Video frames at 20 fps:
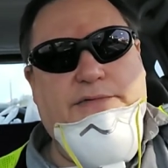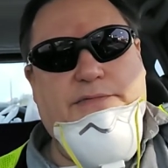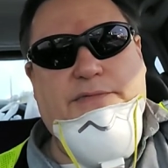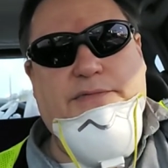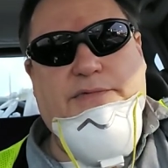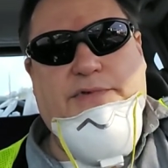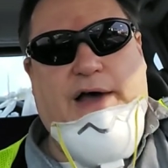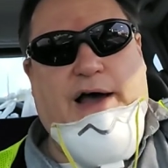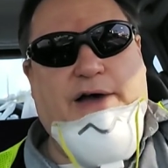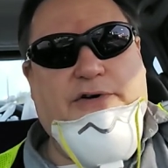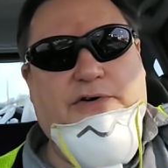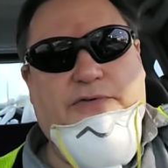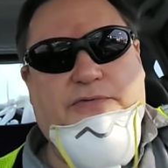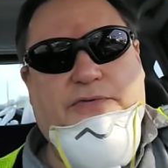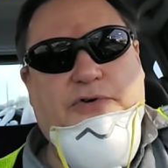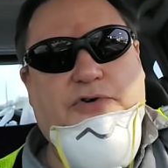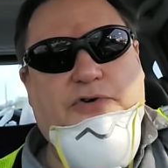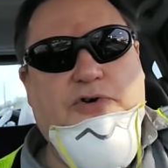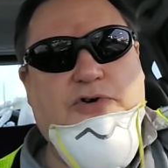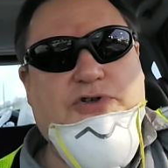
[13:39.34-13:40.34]
Dr.
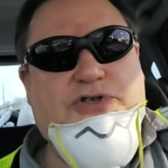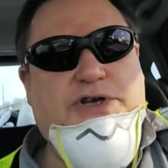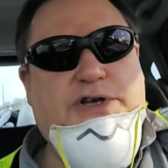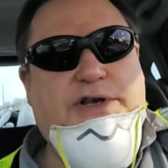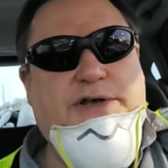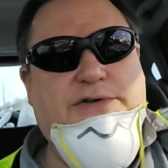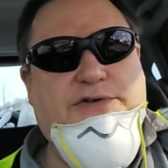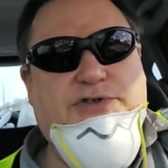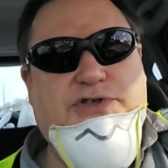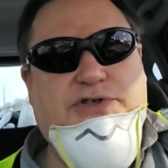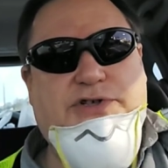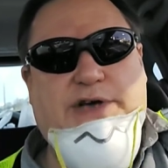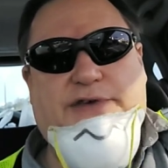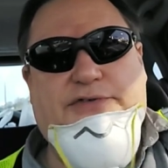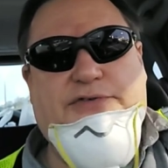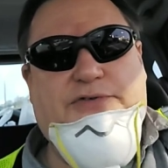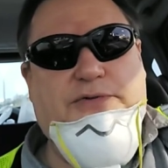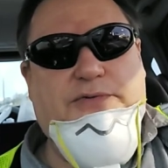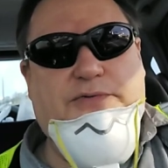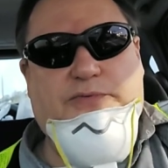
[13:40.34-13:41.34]
Fauci
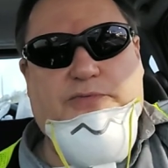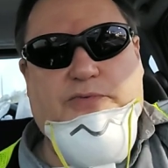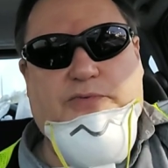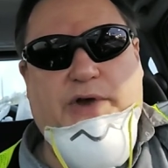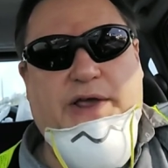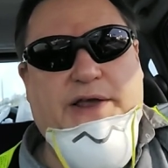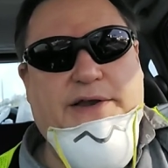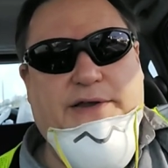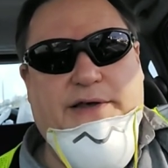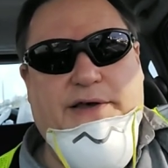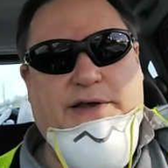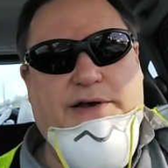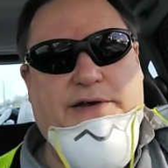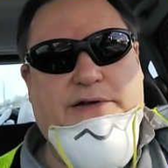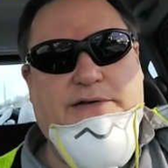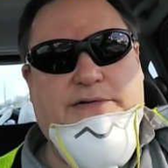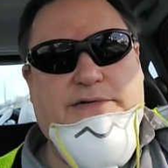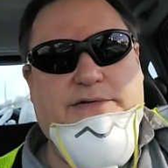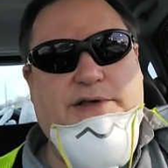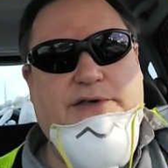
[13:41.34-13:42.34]
just redid
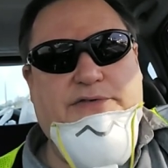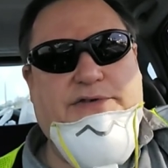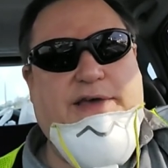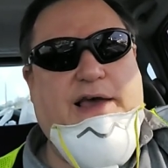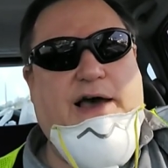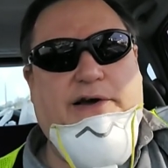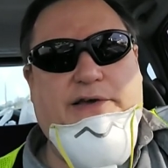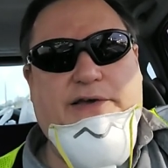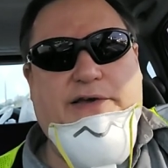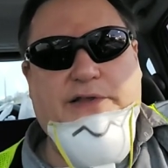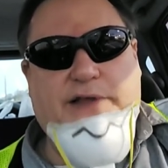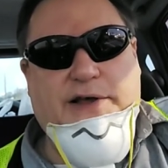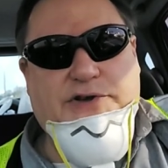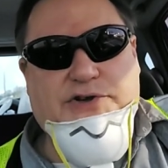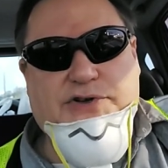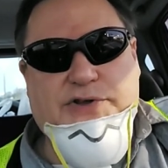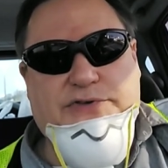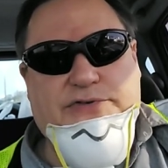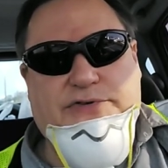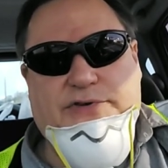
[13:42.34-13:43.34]
his
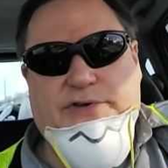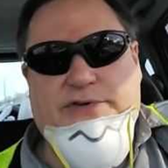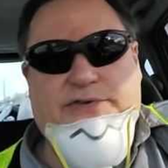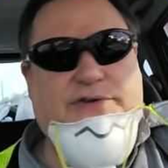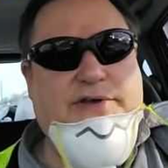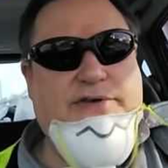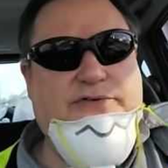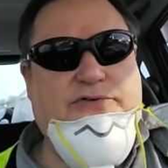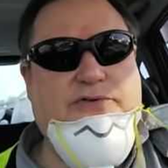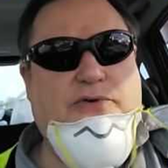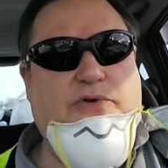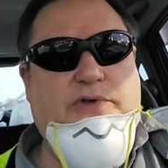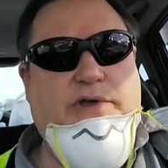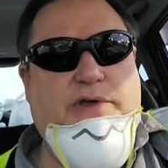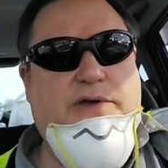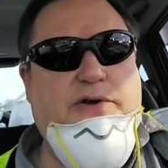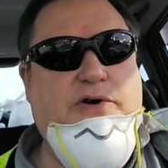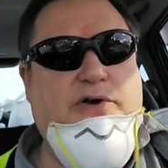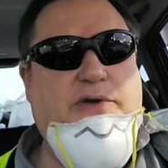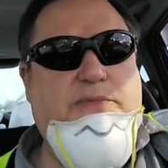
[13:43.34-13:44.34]
calculations and says it's only
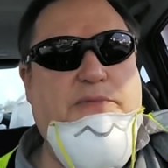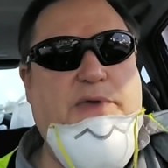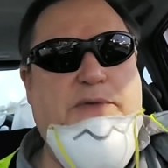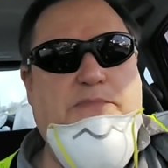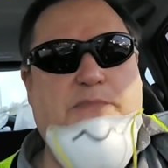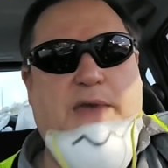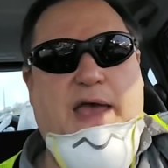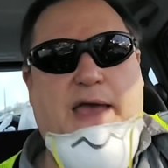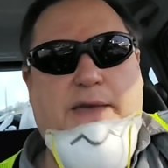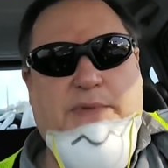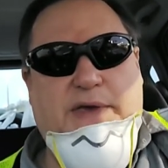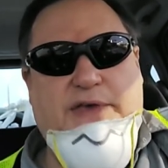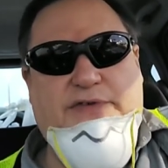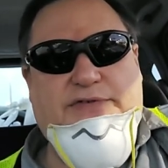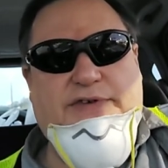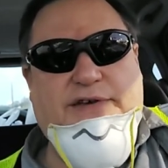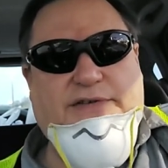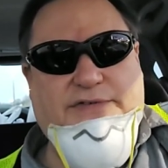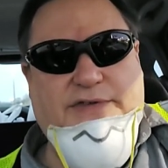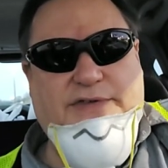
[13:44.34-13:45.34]
going to be maybe
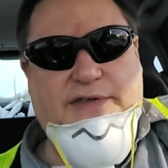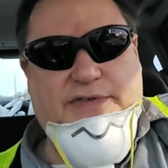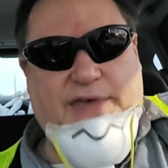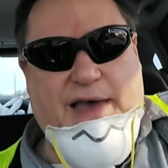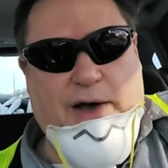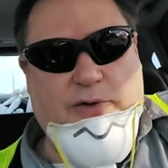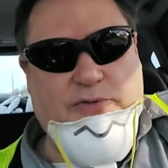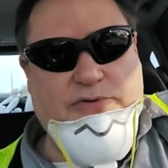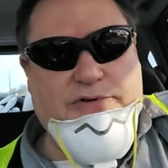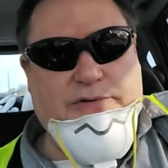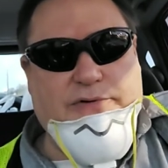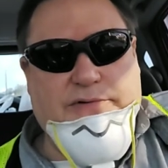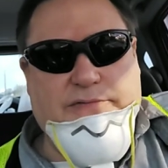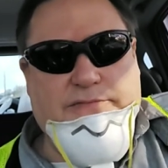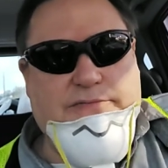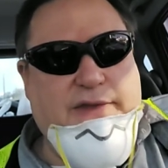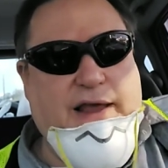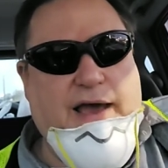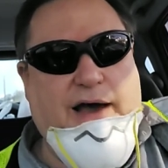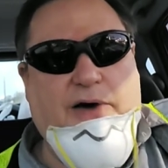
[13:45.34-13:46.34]
60,000
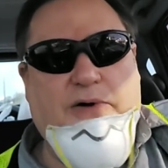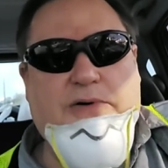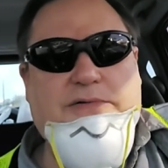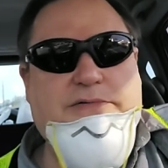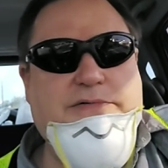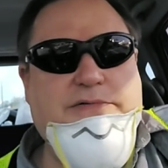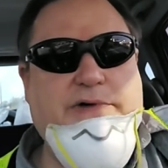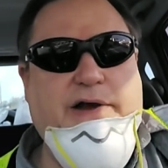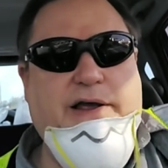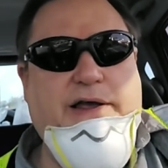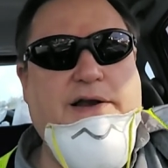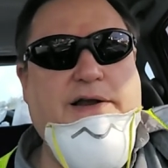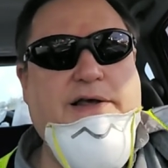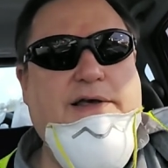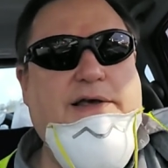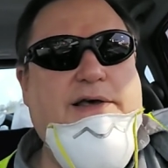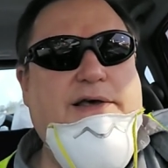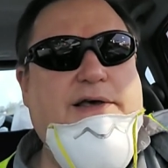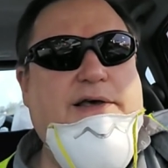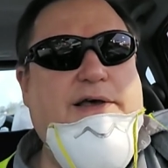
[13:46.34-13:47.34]
now, right?
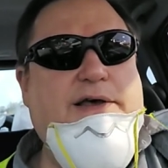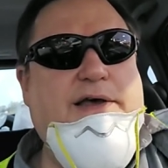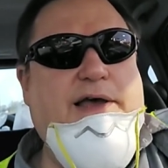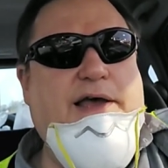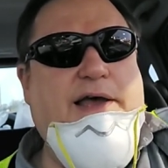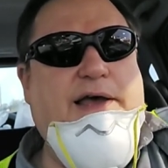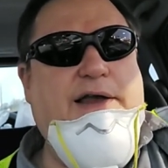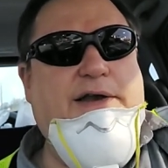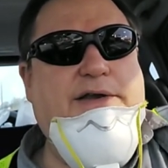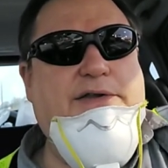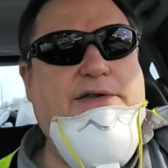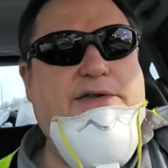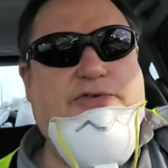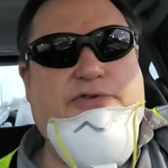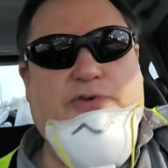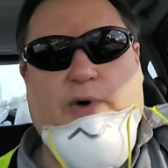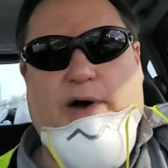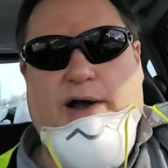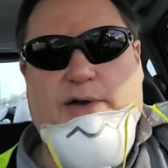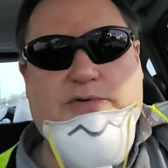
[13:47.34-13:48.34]
And
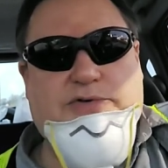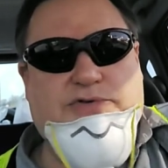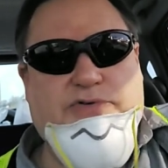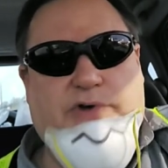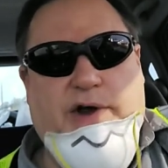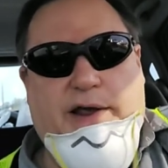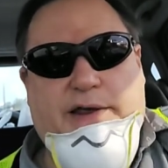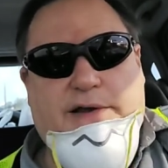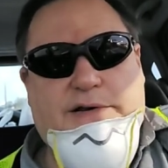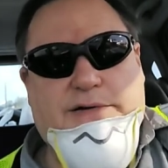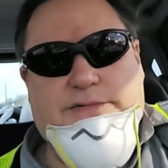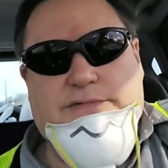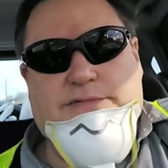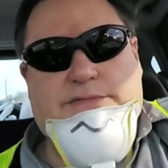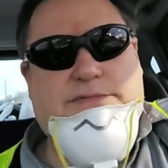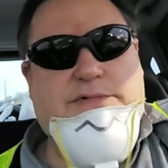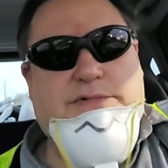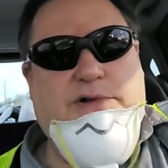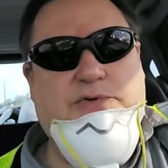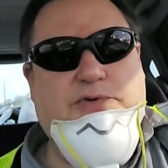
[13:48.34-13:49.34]
so I was right.
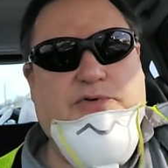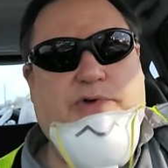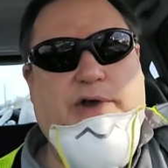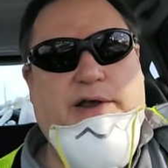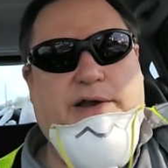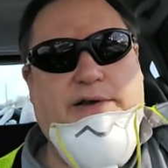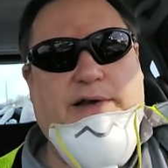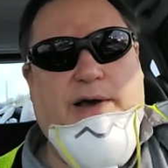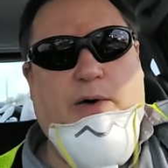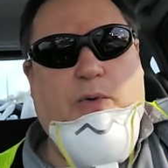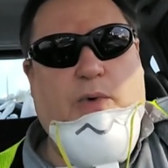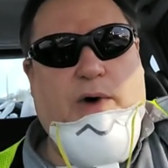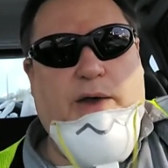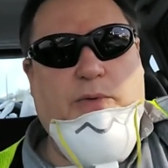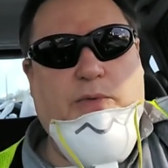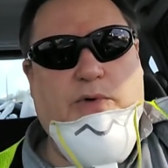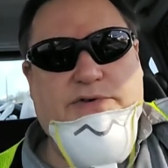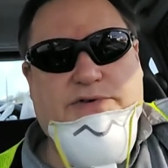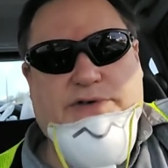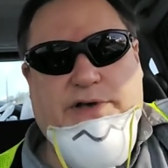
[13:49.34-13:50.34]
Now, why
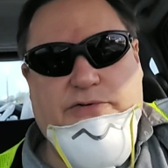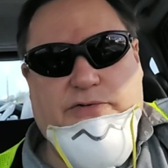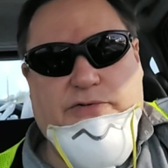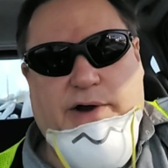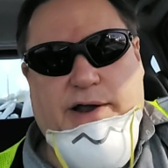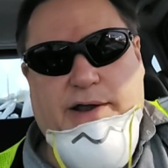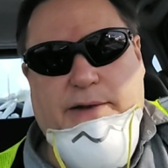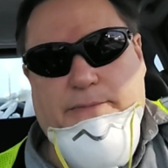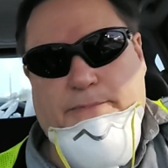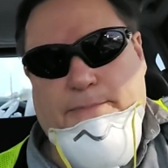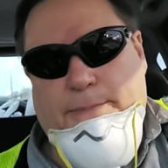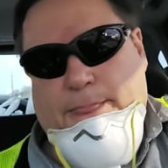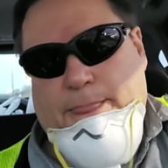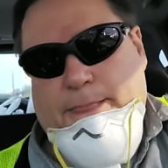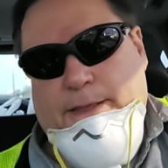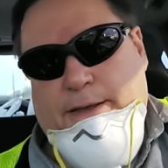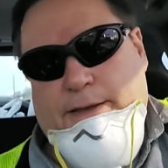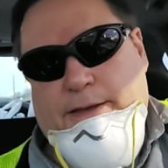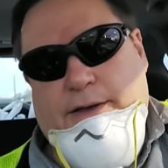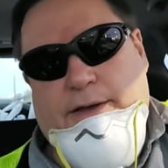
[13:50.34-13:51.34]
was I right?
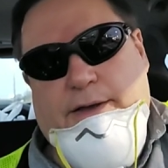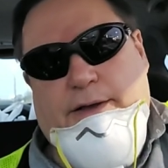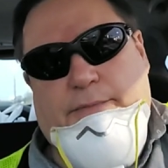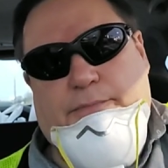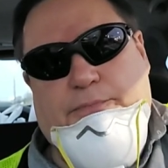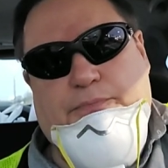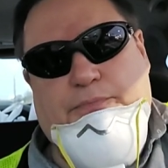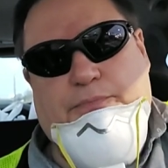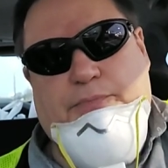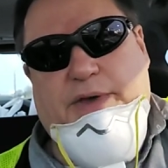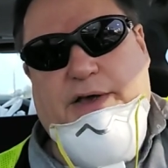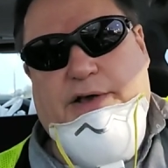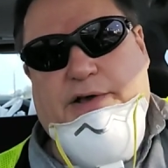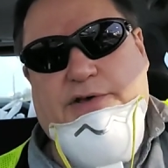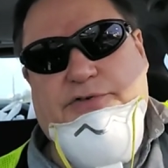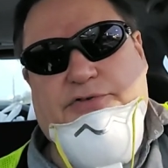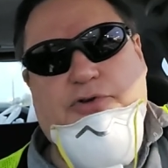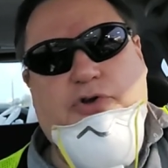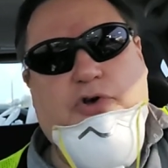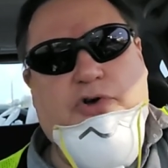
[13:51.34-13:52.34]

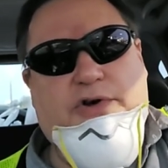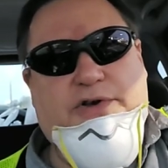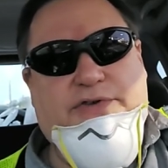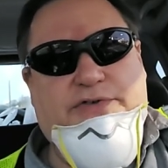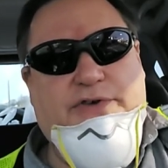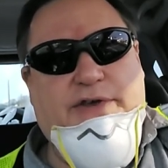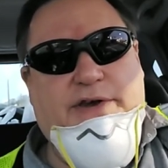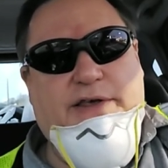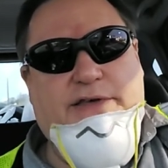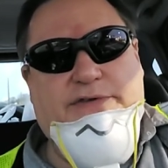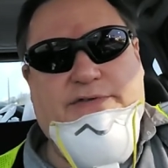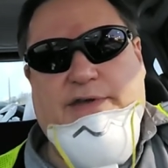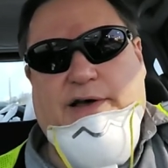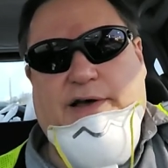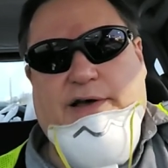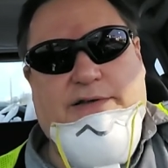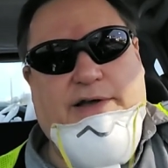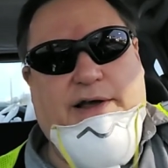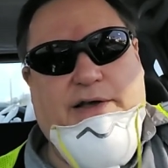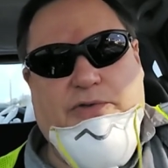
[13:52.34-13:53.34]
Because New York City is
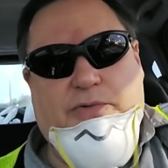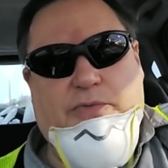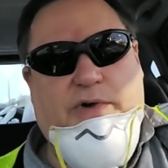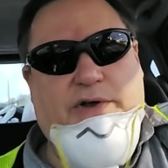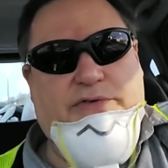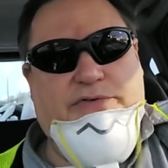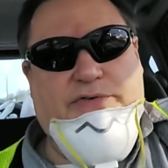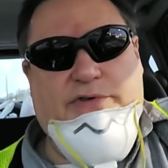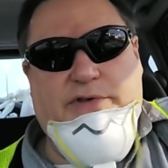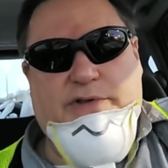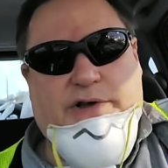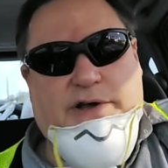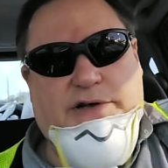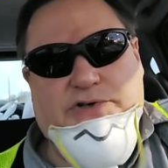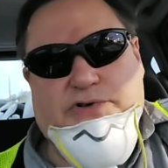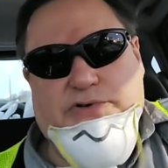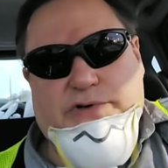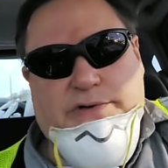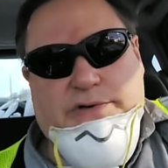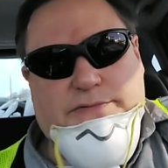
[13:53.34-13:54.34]
not like the rest of the
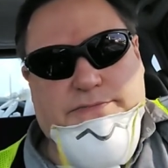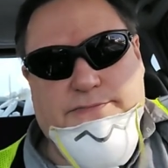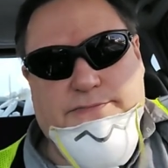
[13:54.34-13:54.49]
country.